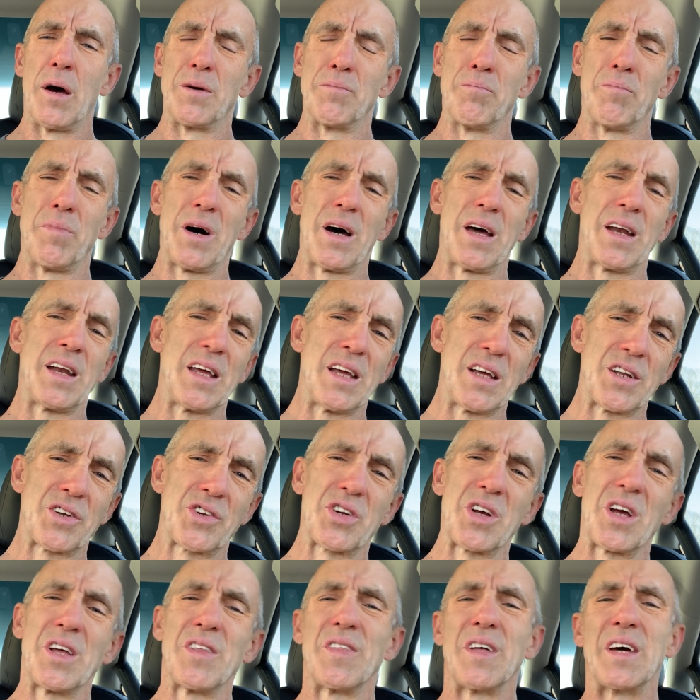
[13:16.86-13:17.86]
But
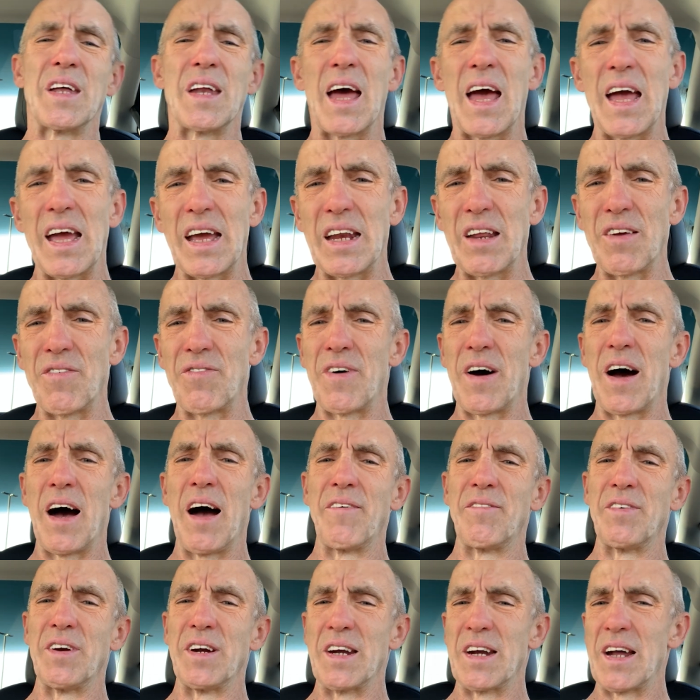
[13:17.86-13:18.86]
it's in the
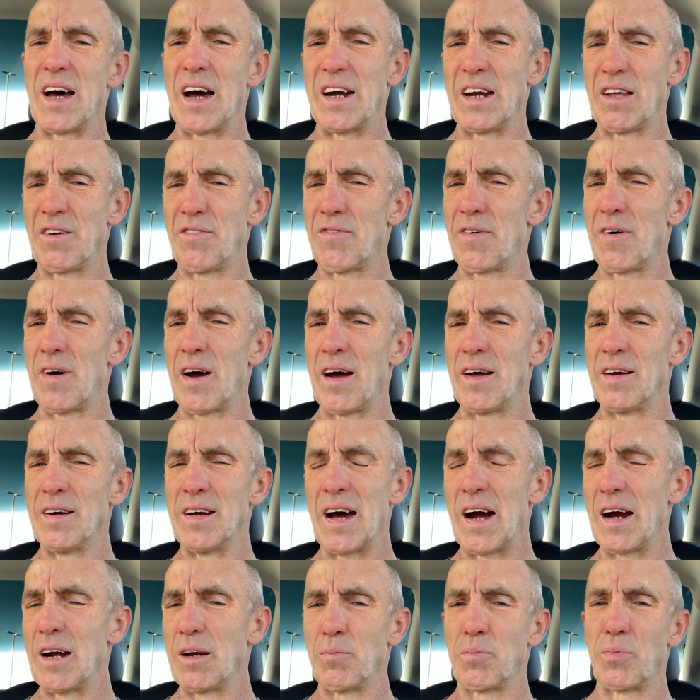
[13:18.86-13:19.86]
85 to
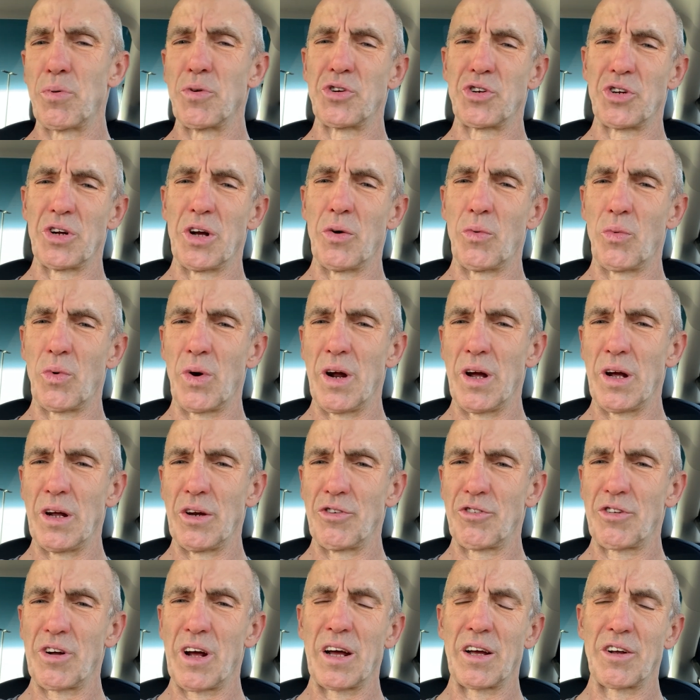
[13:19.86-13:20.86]
90%
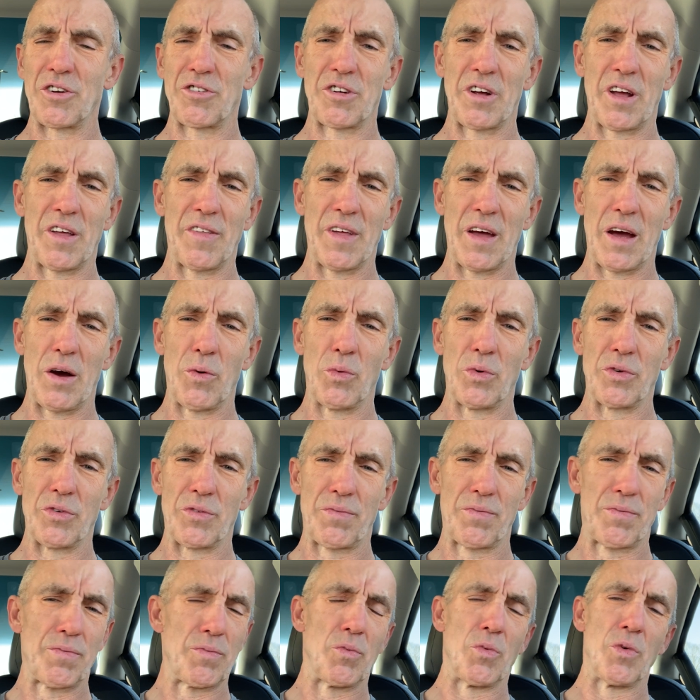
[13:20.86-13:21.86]
range. I can say that with
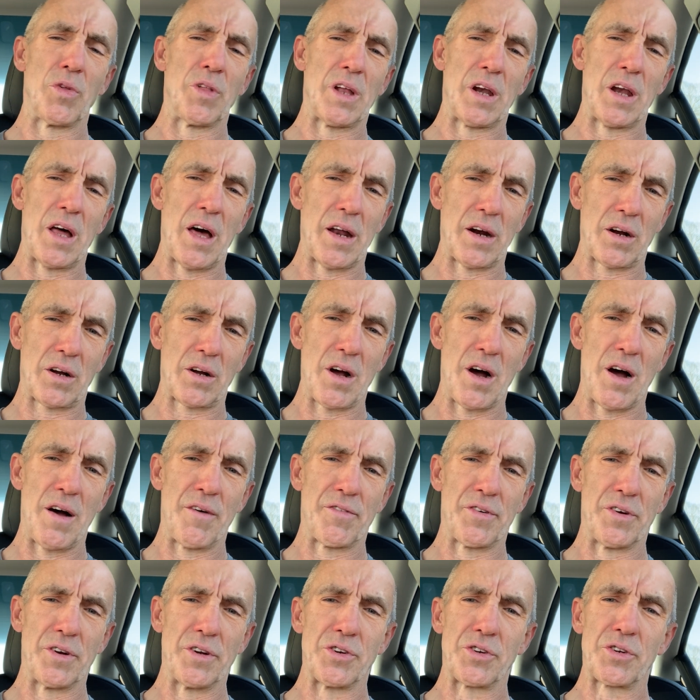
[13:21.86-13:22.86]
a lot of
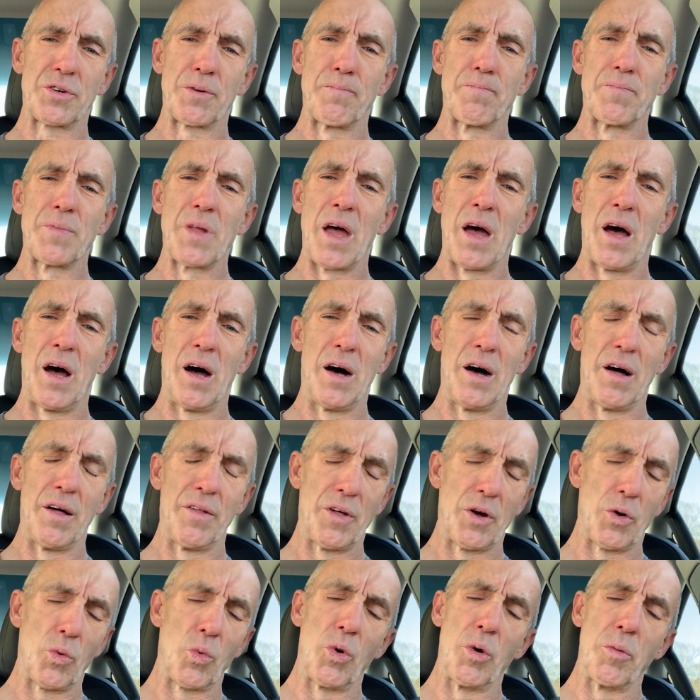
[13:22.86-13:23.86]
confidence,
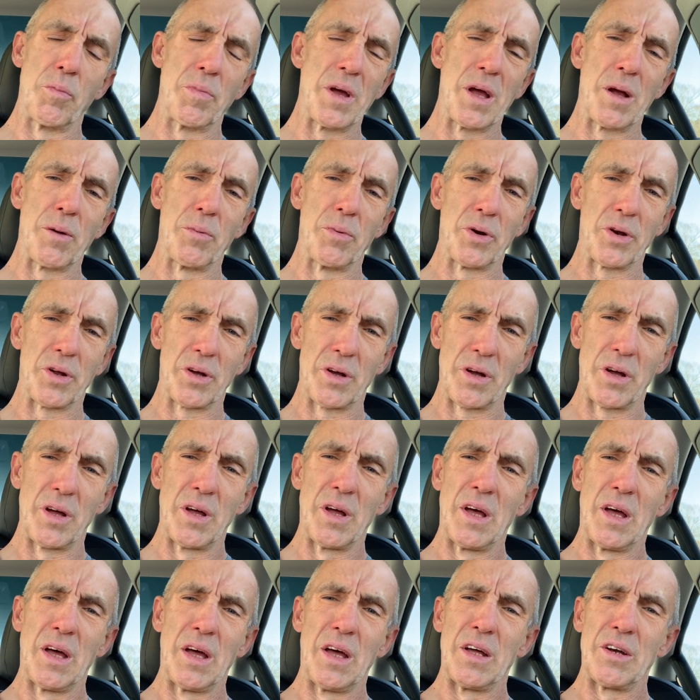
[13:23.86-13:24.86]
that we'll be able
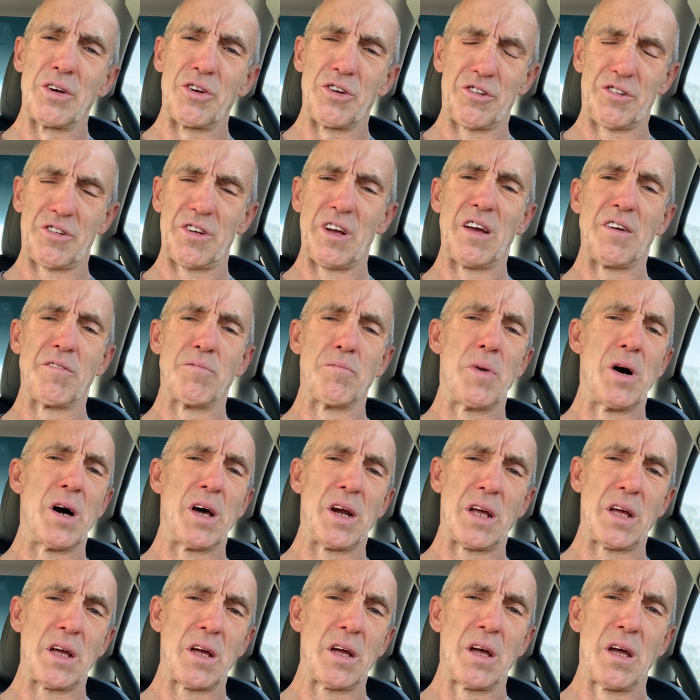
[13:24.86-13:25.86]
to save
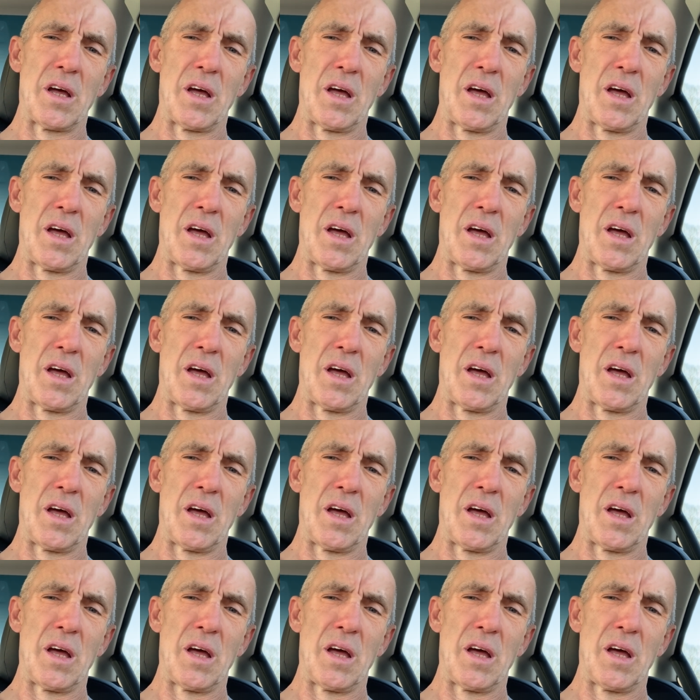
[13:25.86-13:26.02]
money,